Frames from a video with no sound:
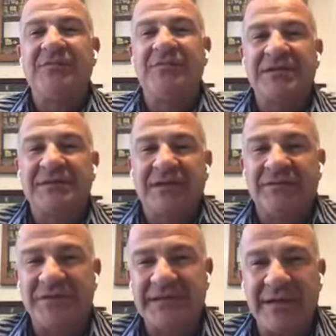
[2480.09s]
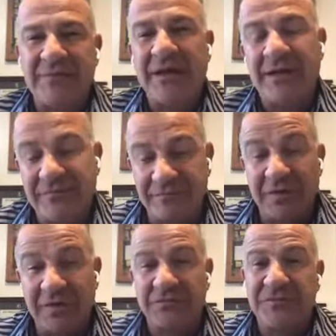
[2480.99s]
and blessed enough to say I'm kind
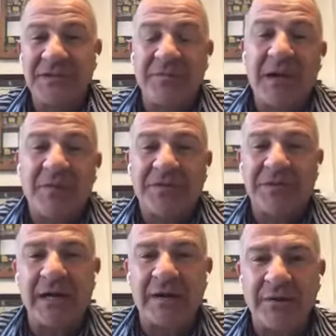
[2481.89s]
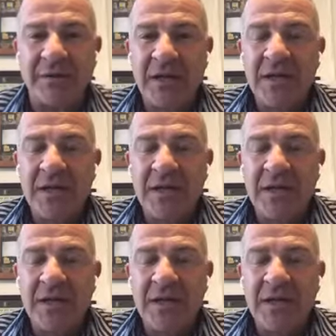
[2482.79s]
of semi-retired.